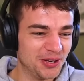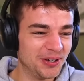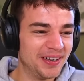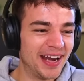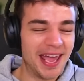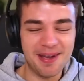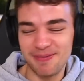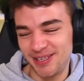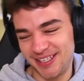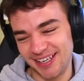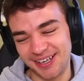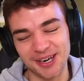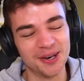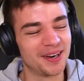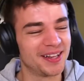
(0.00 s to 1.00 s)
Your neighbours
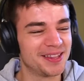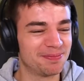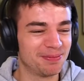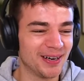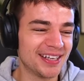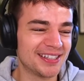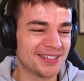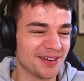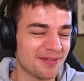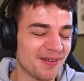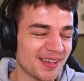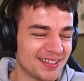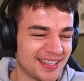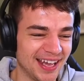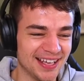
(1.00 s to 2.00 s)
are calling the police. You're
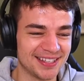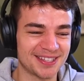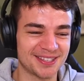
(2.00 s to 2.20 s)
about to get